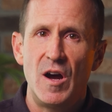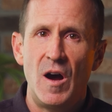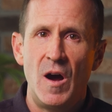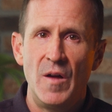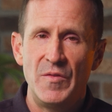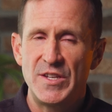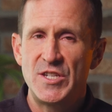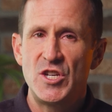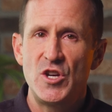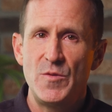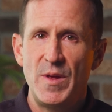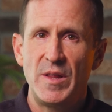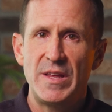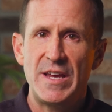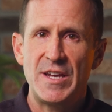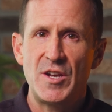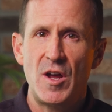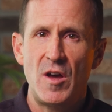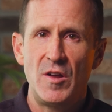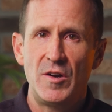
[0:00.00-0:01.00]
on the $2
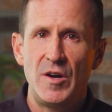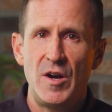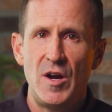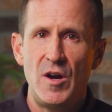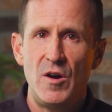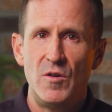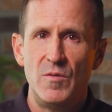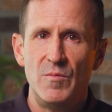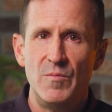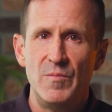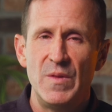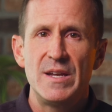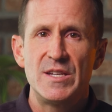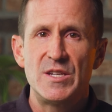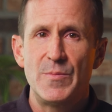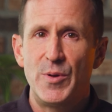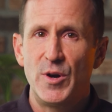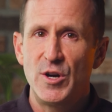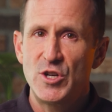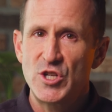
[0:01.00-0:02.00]
million home to
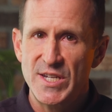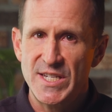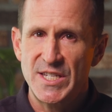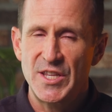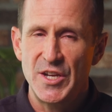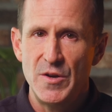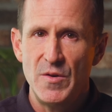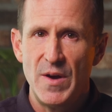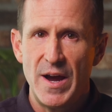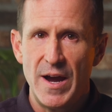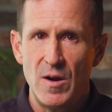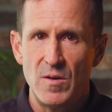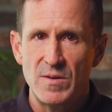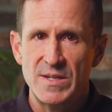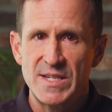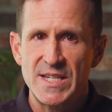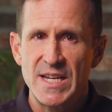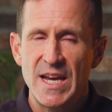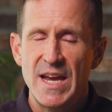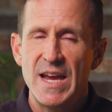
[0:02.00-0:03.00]
purchase the new
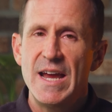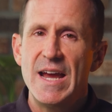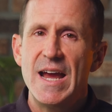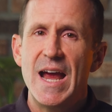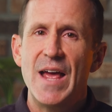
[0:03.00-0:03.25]
house,